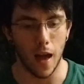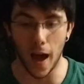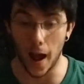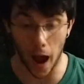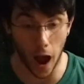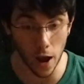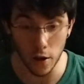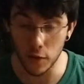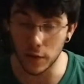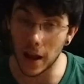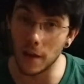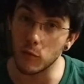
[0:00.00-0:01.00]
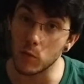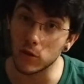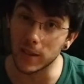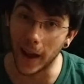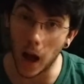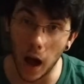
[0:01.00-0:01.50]
I, don't even have
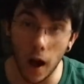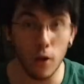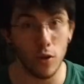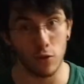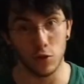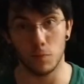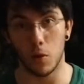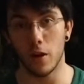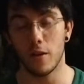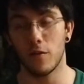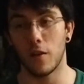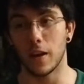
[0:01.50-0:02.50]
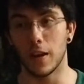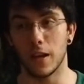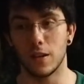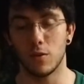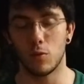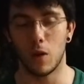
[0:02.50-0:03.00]
music out on Spotify
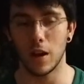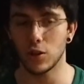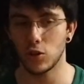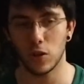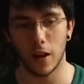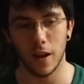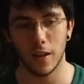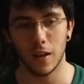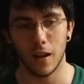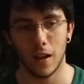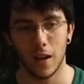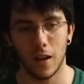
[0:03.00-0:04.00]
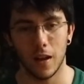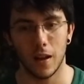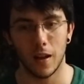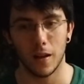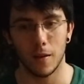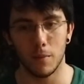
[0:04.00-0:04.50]
yet. Why should I
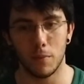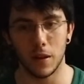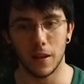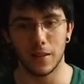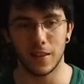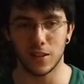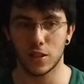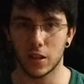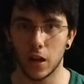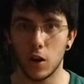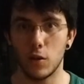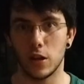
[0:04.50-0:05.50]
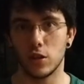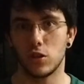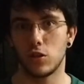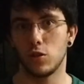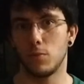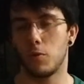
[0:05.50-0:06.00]
be
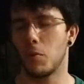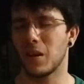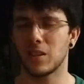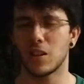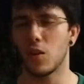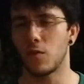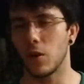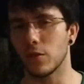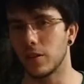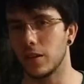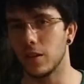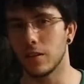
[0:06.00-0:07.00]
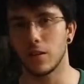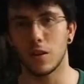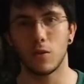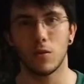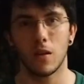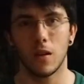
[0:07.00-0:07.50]
discouraged to put myself out there? You
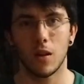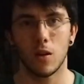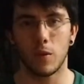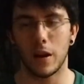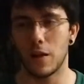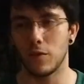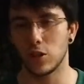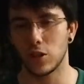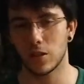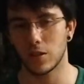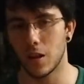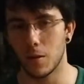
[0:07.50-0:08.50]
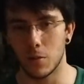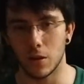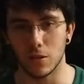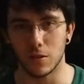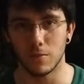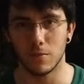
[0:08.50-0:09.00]
know, whatever. It's just
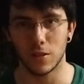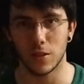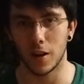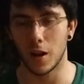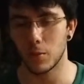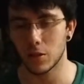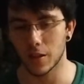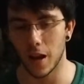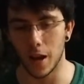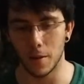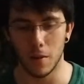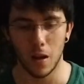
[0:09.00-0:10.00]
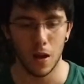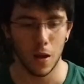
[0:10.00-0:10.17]
numbers. It's a numbers game,